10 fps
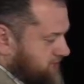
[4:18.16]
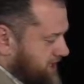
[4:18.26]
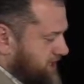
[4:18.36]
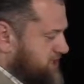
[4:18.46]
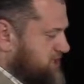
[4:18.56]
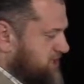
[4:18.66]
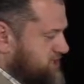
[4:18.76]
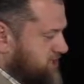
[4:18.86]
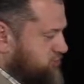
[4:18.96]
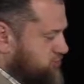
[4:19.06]
And that's,
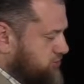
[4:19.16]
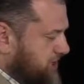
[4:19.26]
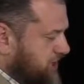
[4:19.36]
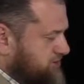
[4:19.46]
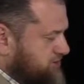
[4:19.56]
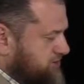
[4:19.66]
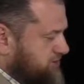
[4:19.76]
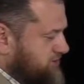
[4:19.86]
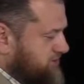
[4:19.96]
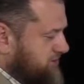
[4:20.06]
let's say,
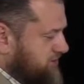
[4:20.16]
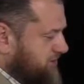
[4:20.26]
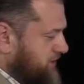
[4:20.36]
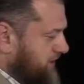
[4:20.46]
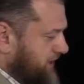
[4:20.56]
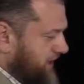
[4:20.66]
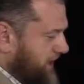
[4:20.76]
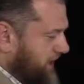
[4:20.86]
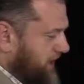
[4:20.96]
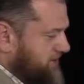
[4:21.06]

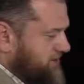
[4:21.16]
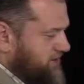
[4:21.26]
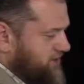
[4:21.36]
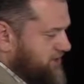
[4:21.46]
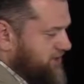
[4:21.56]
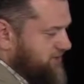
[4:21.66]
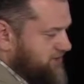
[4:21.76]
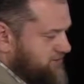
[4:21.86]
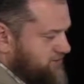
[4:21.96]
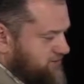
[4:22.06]
2030.
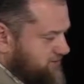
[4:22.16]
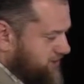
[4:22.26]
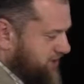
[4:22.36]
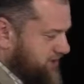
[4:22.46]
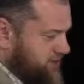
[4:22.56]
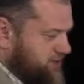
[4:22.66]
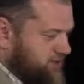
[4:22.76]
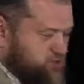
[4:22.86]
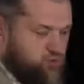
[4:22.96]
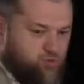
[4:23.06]
Okay?
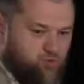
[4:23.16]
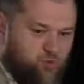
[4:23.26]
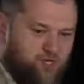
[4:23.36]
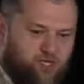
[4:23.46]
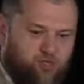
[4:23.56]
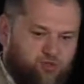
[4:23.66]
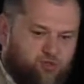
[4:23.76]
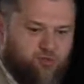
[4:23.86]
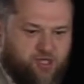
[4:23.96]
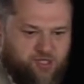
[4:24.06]
It's in 20 or
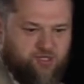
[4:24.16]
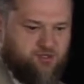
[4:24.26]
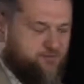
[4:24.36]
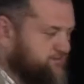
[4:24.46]
so years.